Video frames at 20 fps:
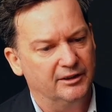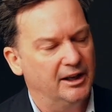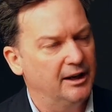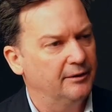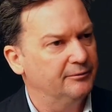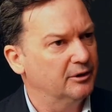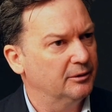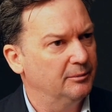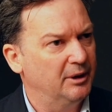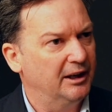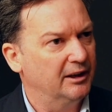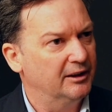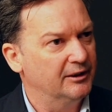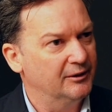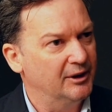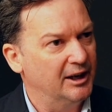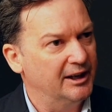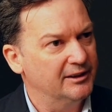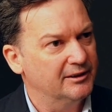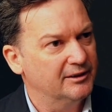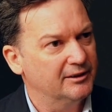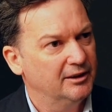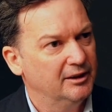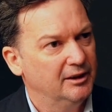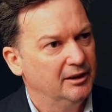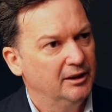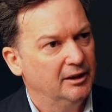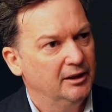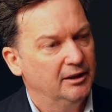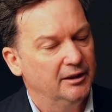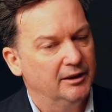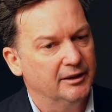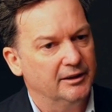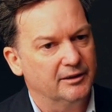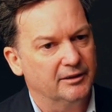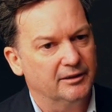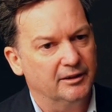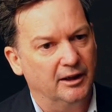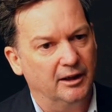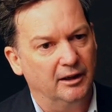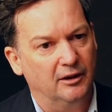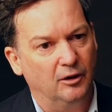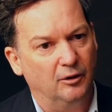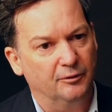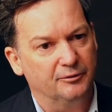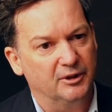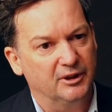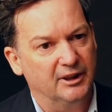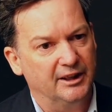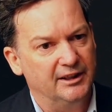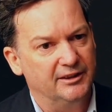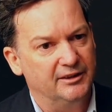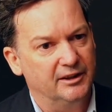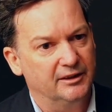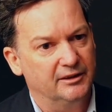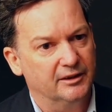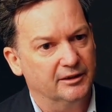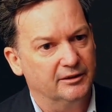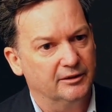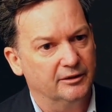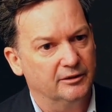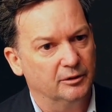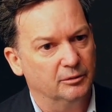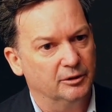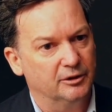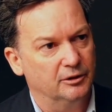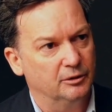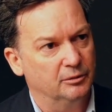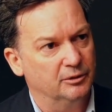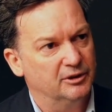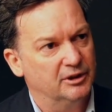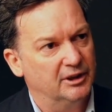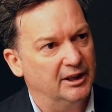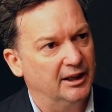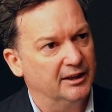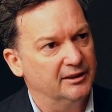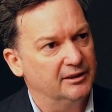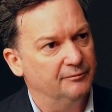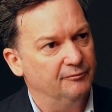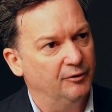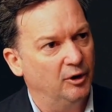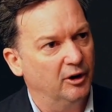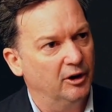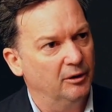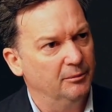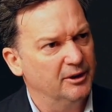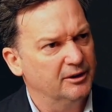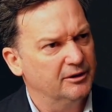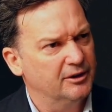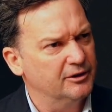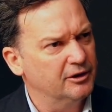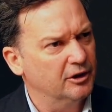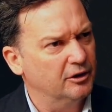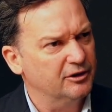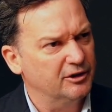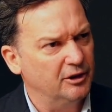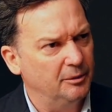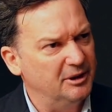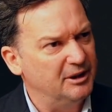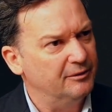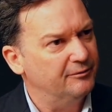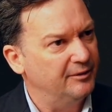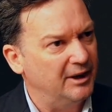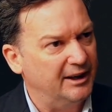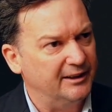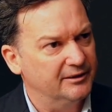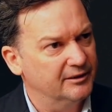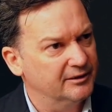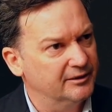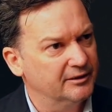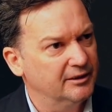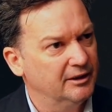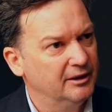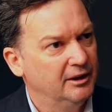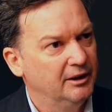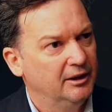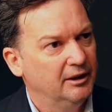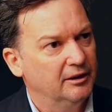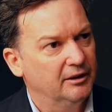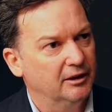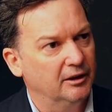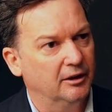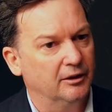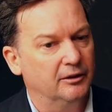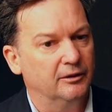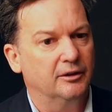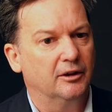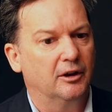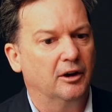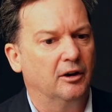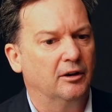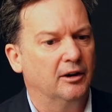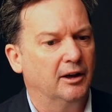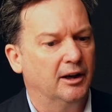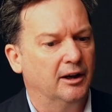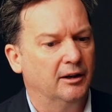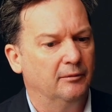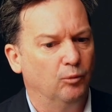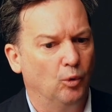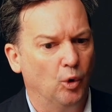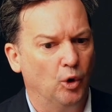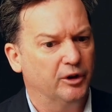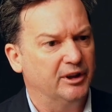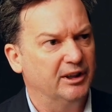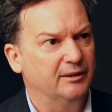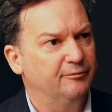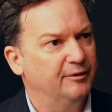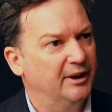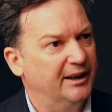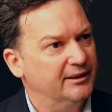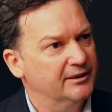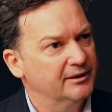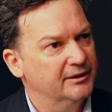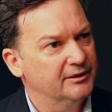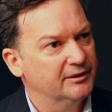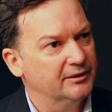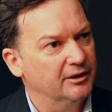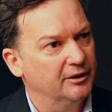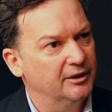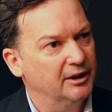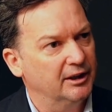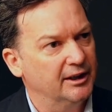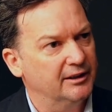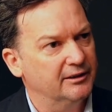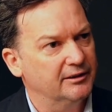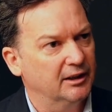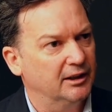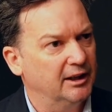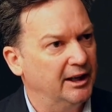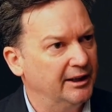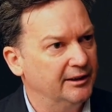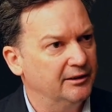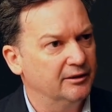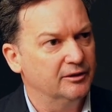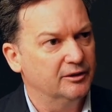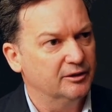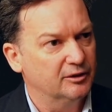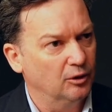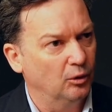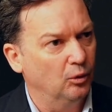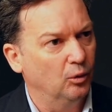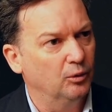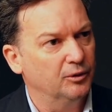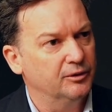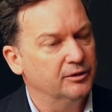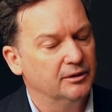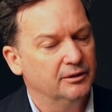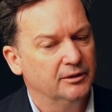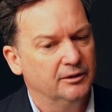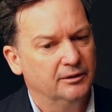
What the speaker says: you have some hourly rates. It's often easier just to do a do and charge environment because you've got so many factors, working factors. So you get delayed and stalled,